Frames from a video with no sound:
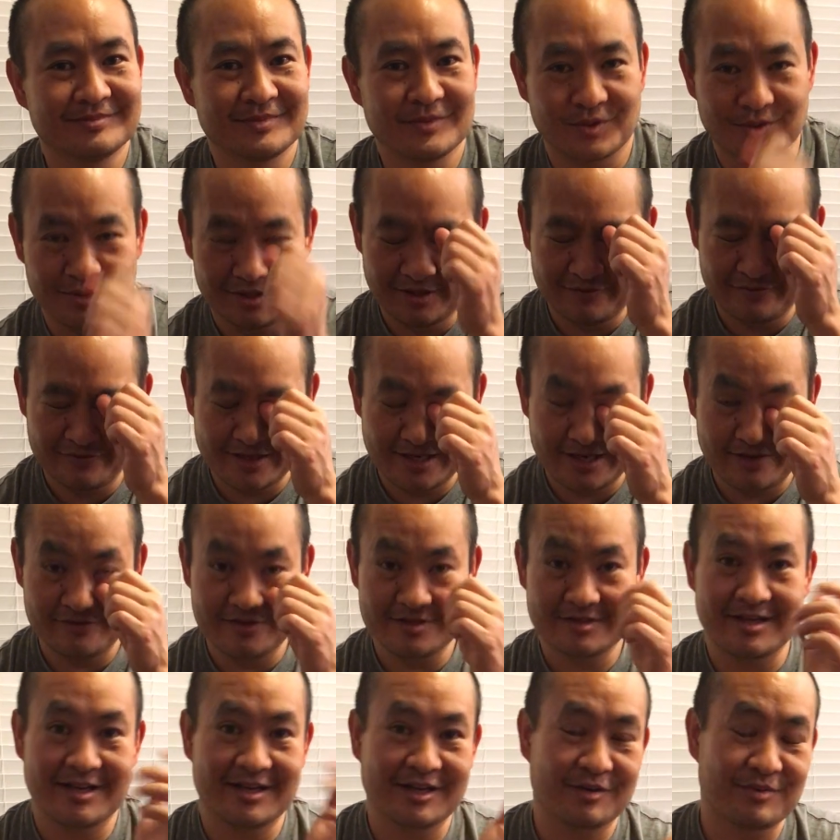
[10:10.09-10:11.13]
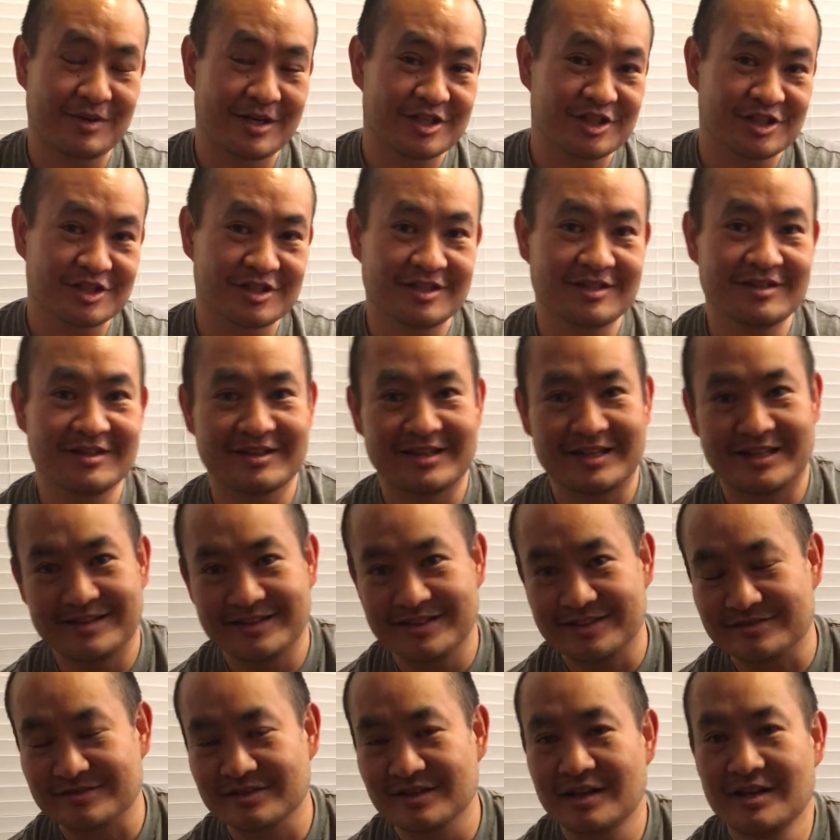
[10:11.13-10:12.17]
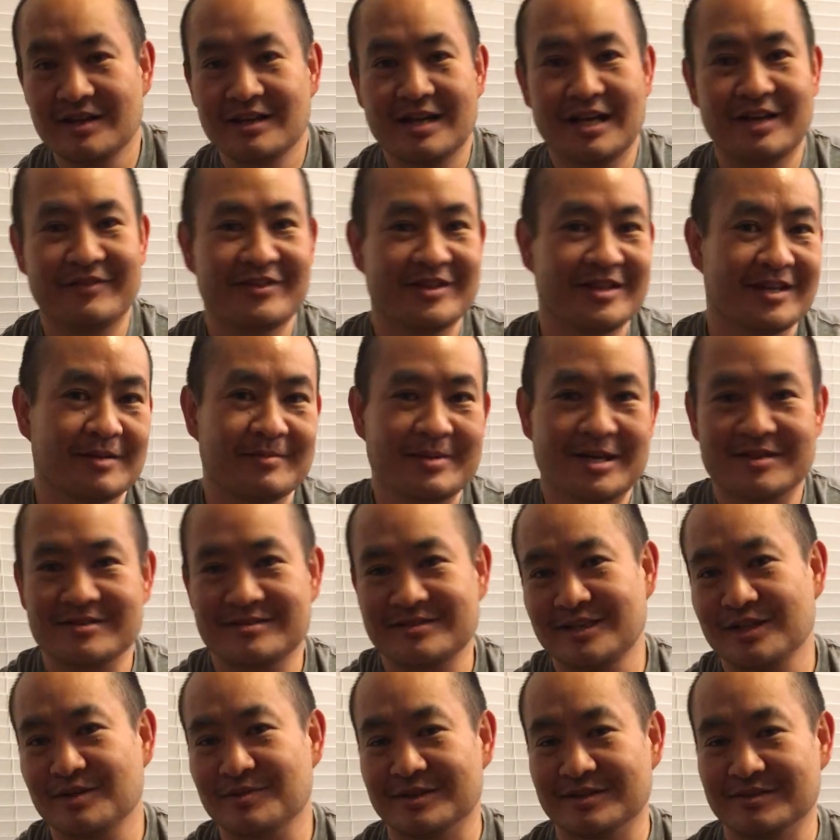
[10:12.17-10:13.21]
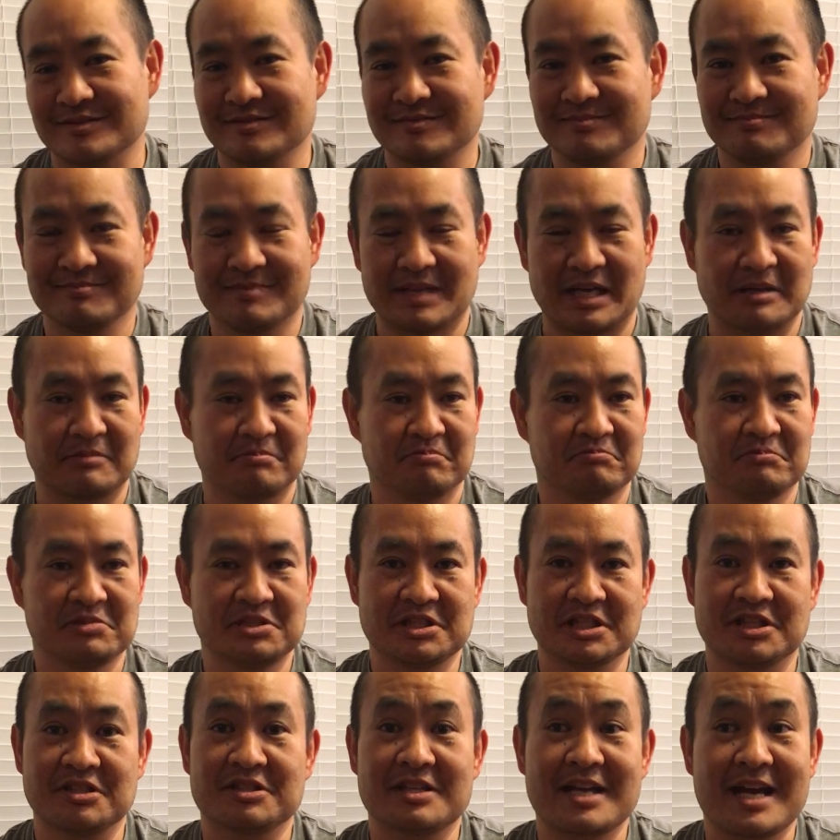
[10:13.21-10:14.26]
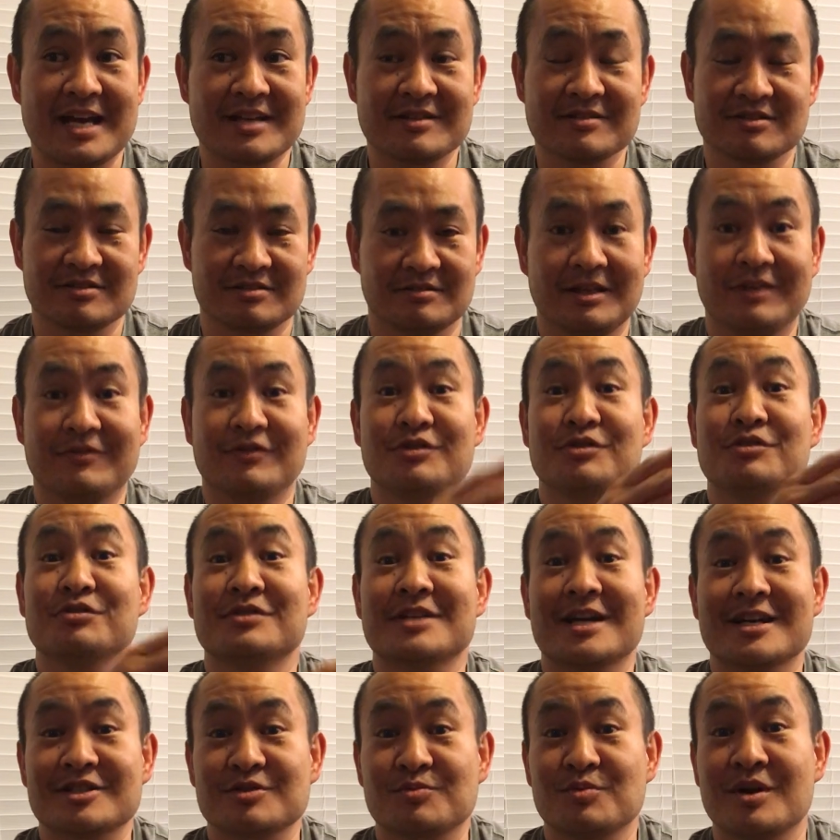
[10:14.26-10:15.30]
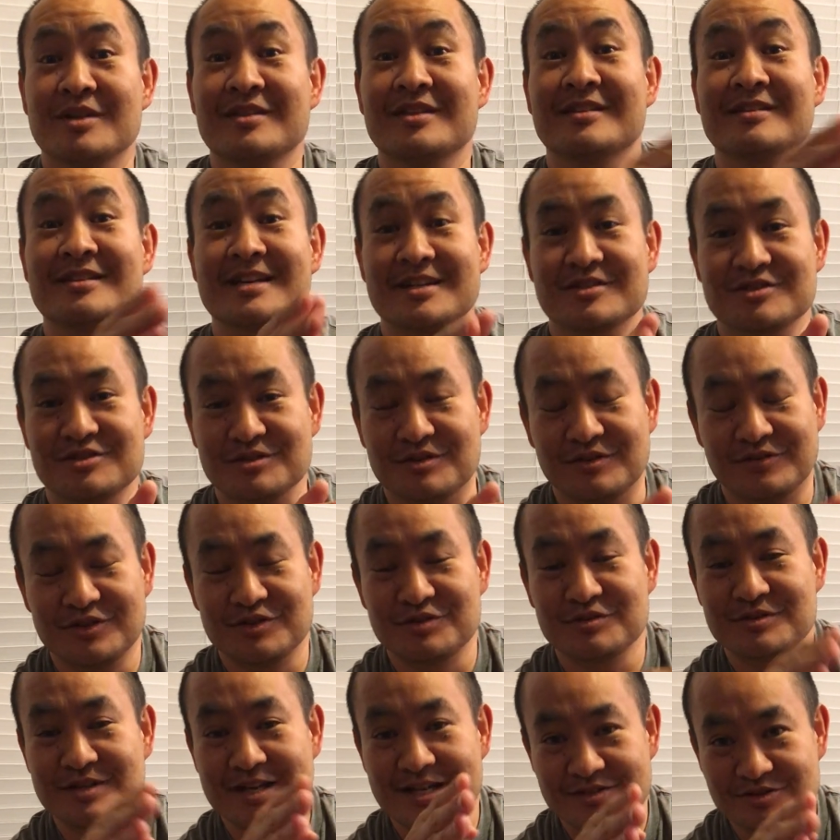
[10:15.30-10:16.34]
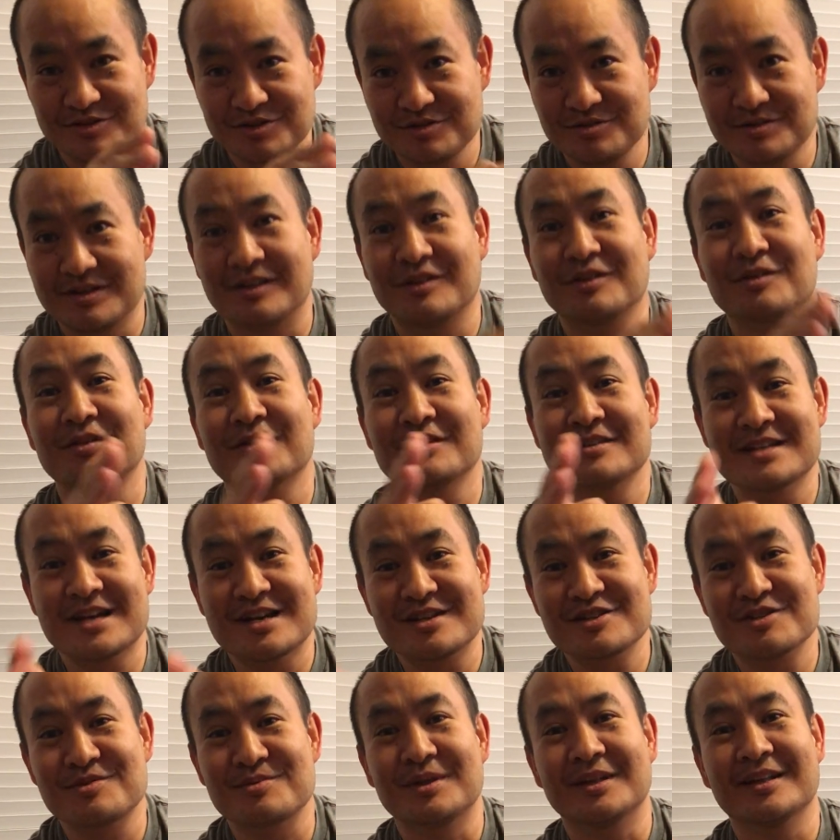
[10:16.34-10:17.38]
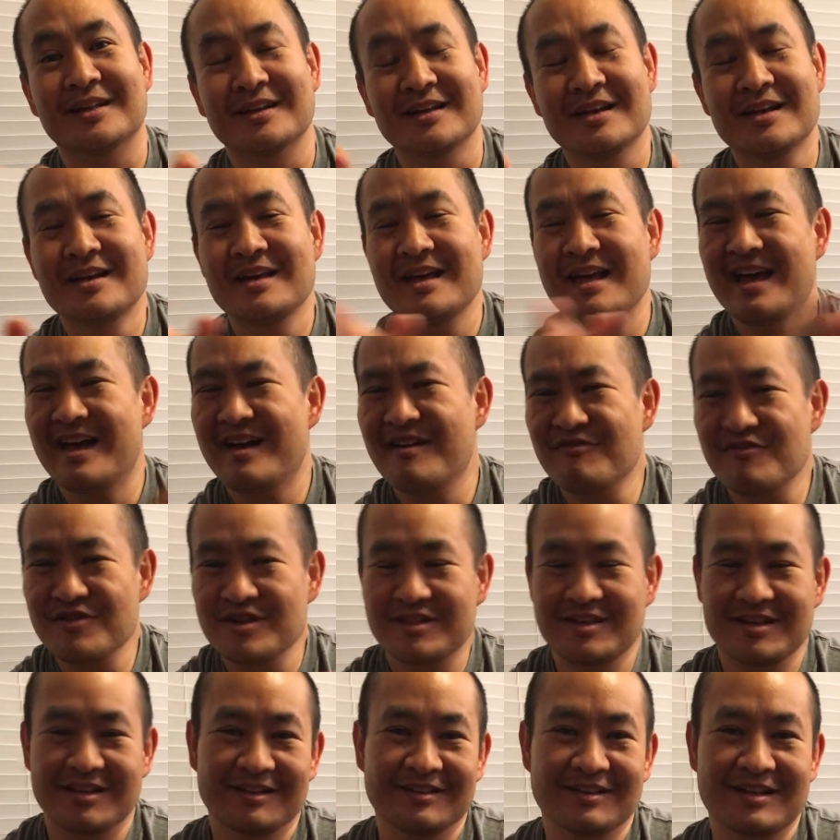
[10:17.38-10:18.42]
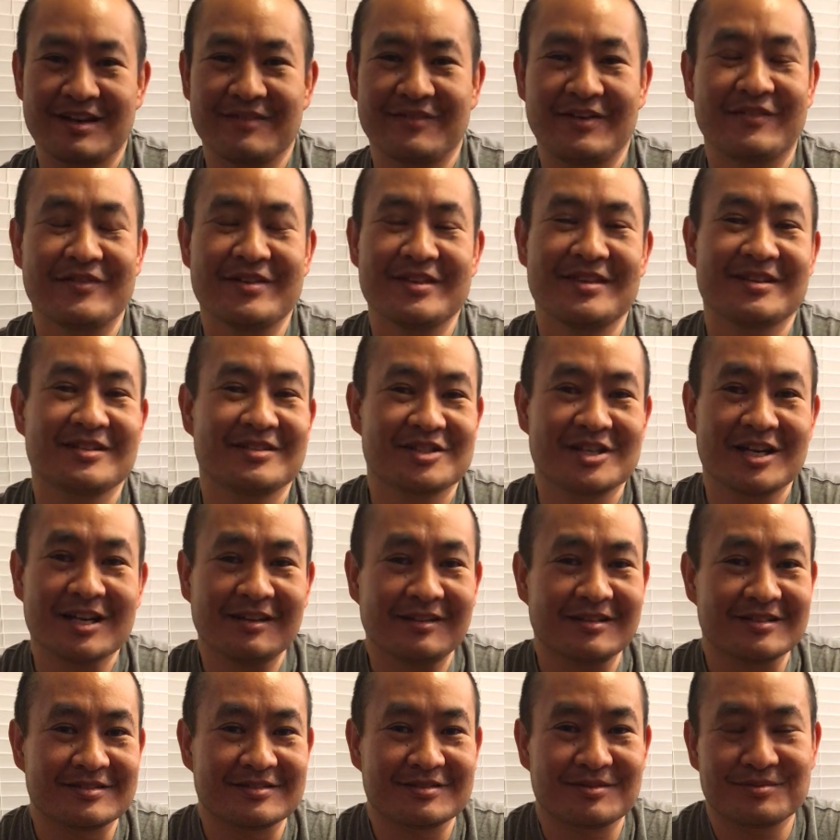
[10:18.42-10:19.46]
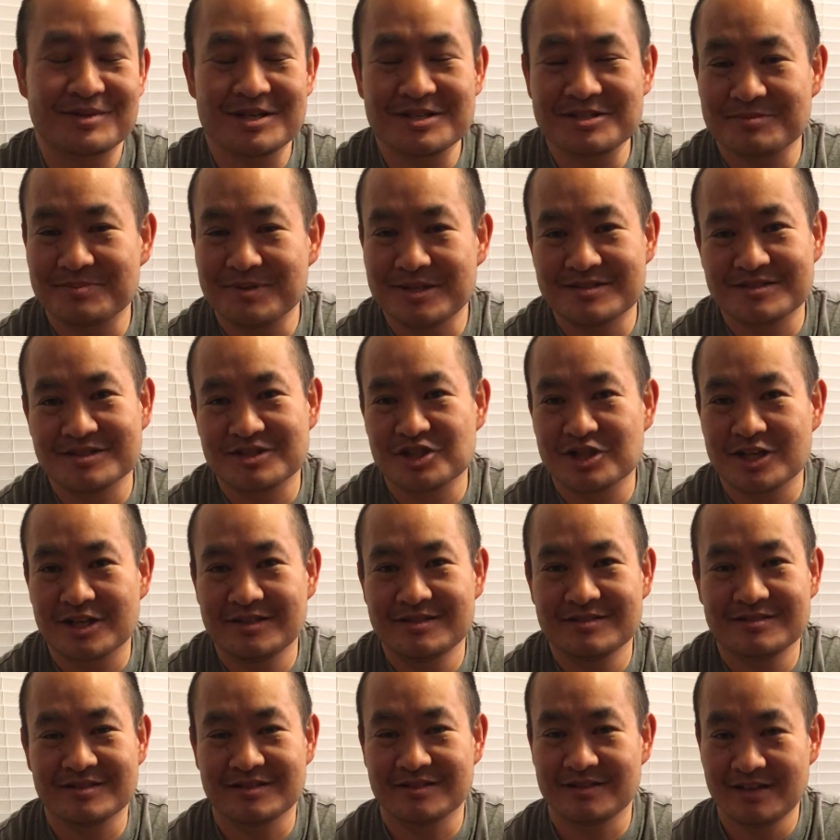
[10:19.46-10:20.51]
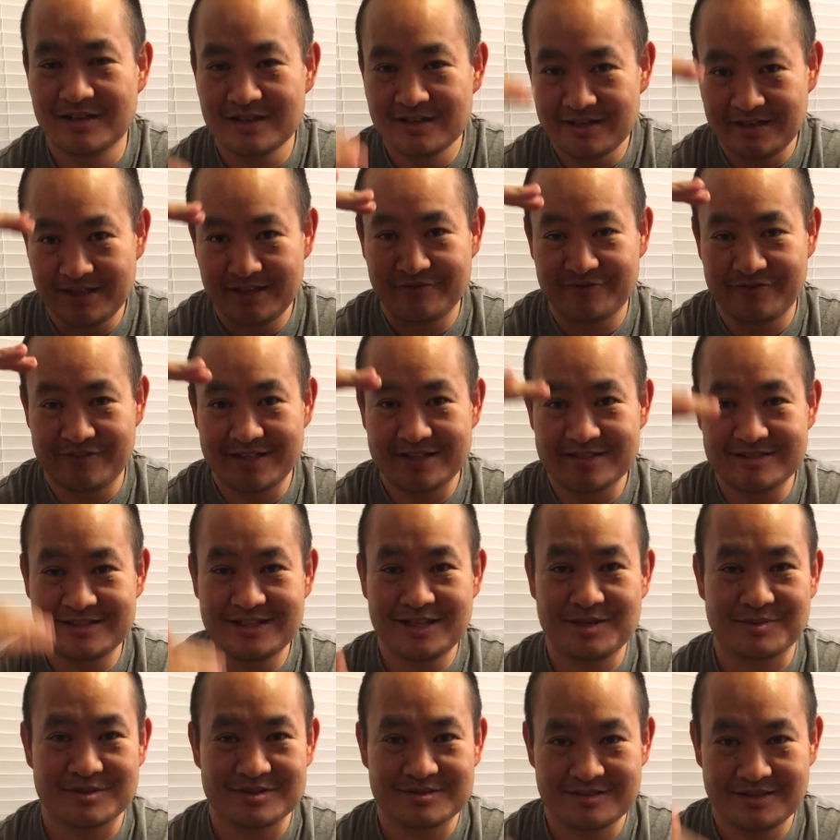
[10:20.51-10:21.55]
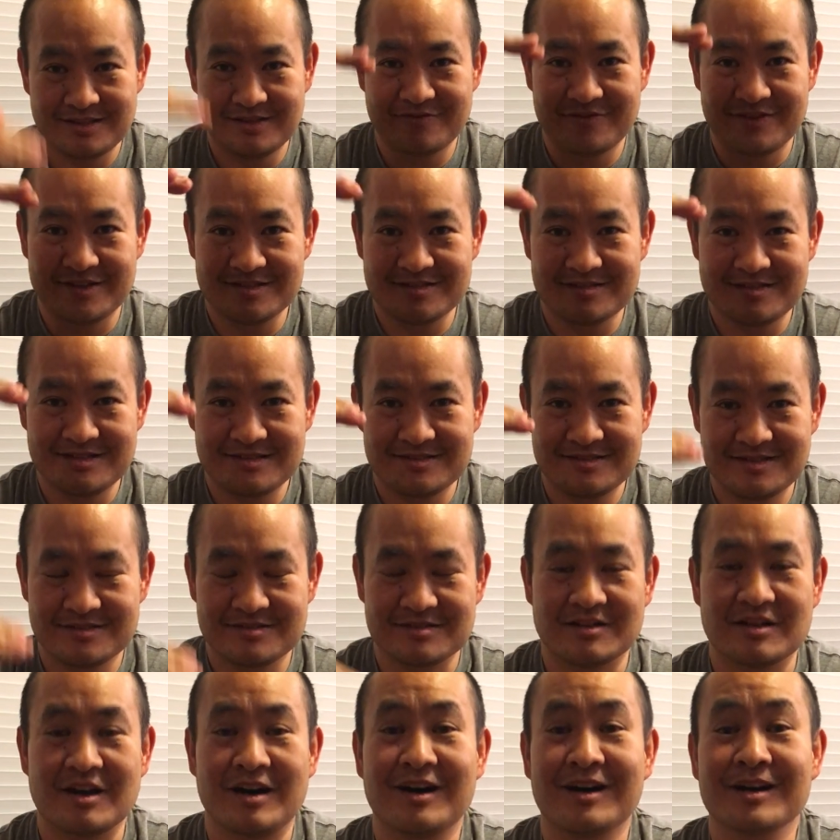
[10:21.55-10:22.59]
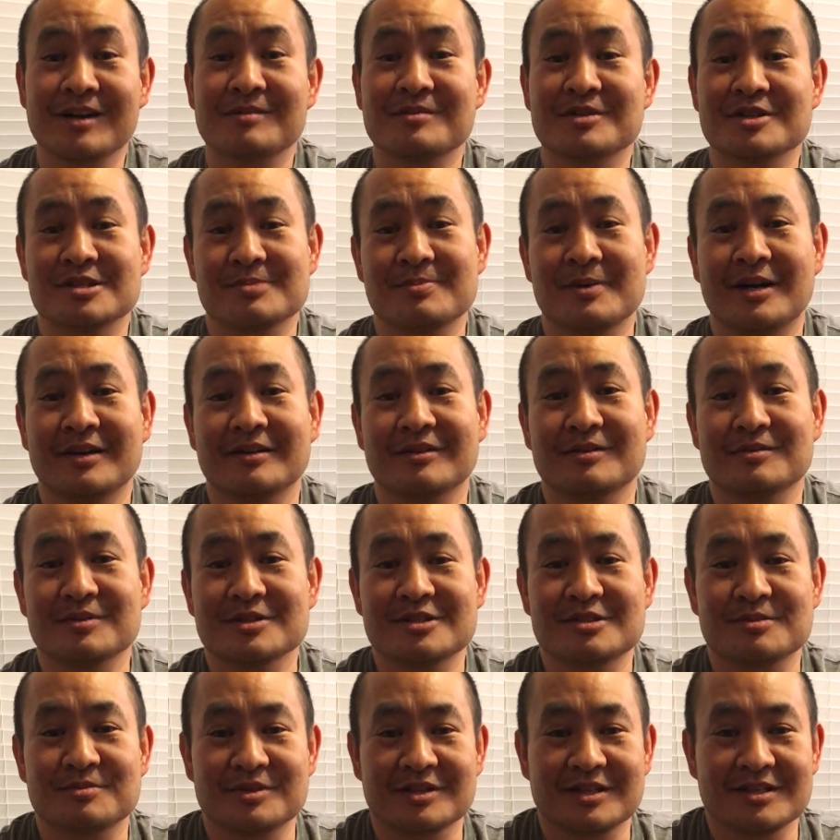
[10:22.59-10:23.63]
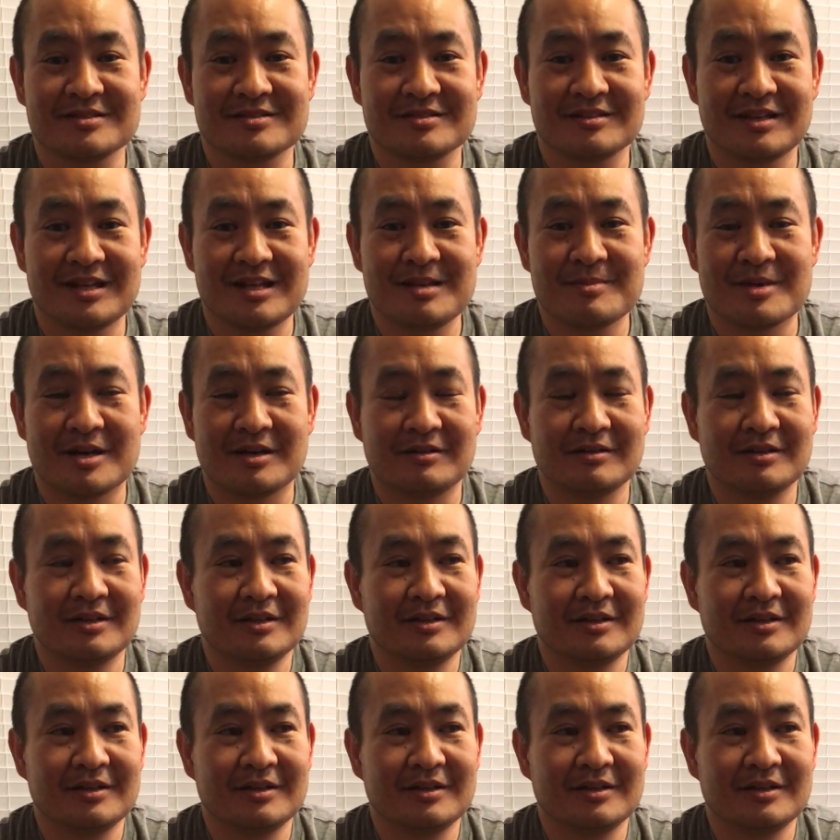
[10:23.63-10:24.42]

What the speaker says: Or if they have this kind of question, then this. And if you think about a sequence, like 6 tasks, if you do task 1, then task 2. If you do task 2, then go to task 3. Then everything in life, everything checklist, a recipe is a if-then sequence. If this, an autoresponder when someone gets an email.